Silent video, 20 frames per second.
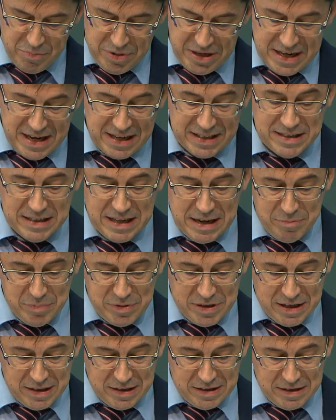being
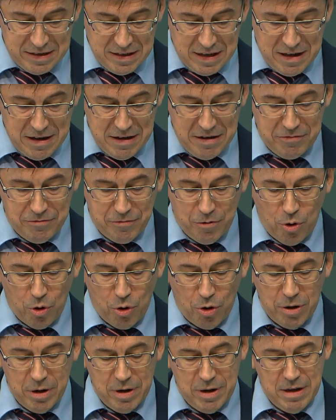accepted
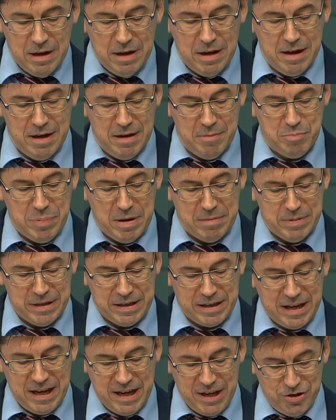for a
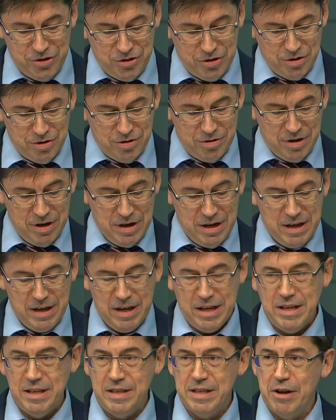publication
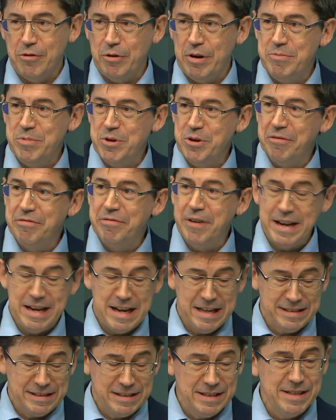in the Review of
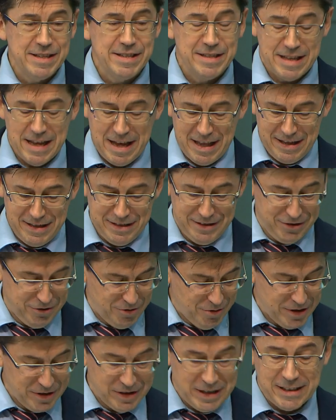Financial Studies.
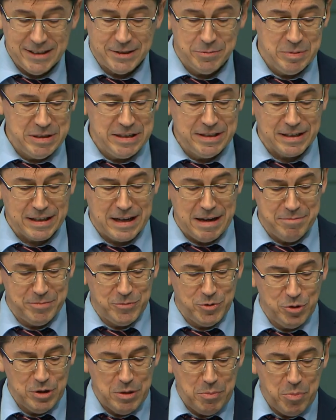So Andres, please come
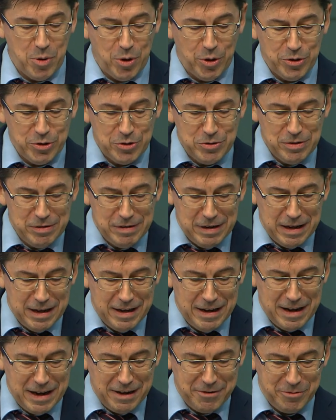to the podium,
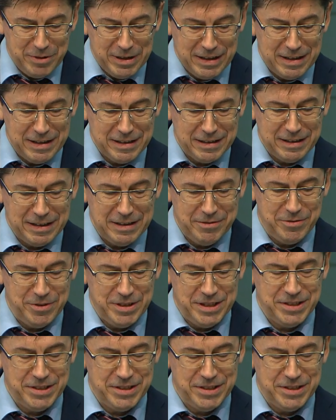and I will give